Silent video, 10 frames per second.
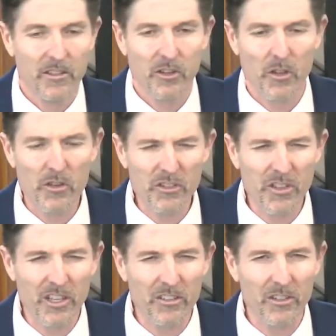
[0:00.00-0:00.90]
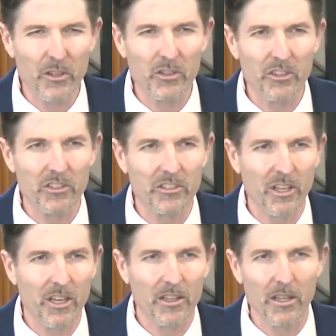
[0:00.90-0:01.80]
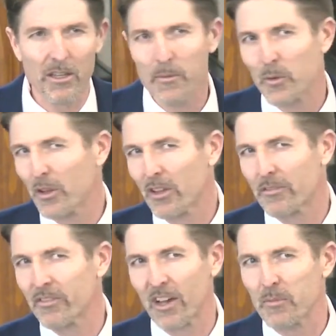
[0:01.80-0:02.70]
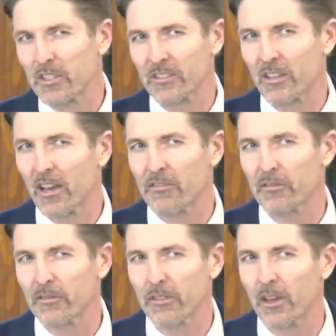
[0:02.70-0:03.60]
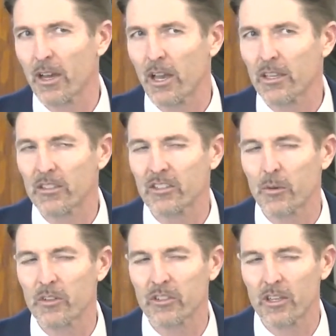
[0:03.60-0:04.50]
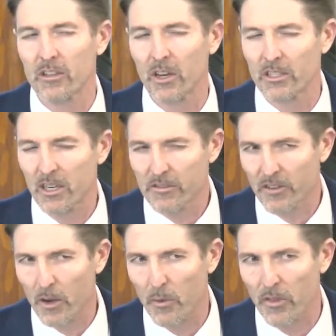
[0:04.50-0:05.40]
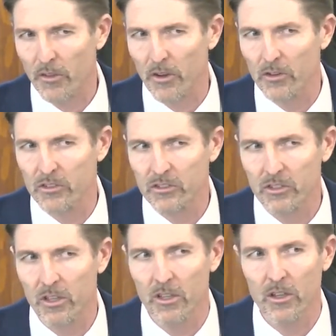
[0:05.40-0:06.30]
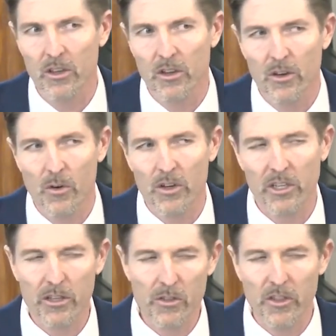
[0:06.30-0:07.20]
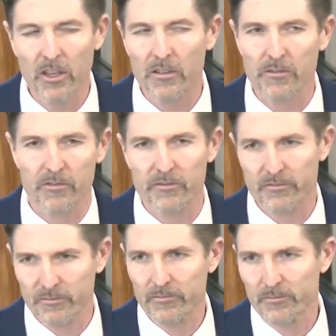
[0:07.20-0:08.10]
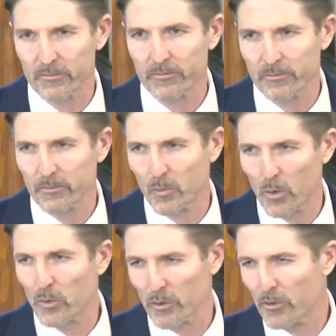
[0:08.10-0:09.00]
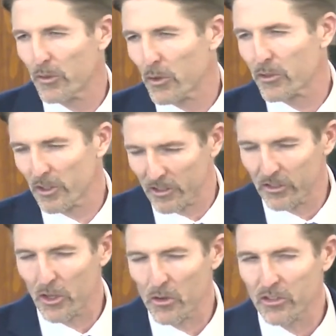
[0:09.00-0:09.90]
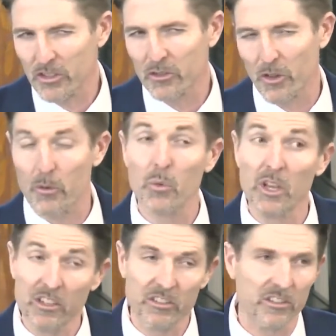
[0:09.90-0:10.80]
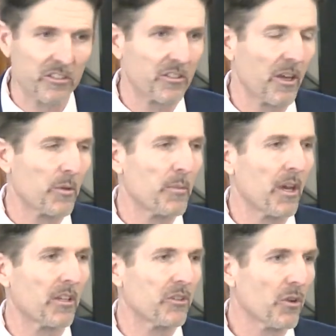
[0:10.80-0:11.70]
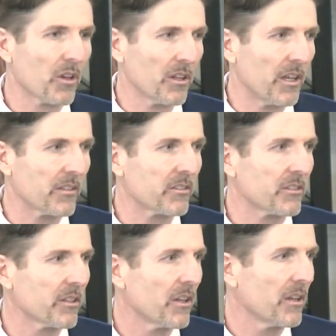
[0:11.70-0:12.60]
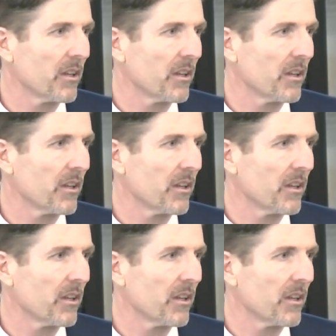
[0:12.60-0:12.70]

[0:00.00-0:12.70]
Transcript: So those are the excuses. We only have 5 minutes left. I guess I would say, do you identify with those? Or can you think of what those excuses or the reasons that would be on your list,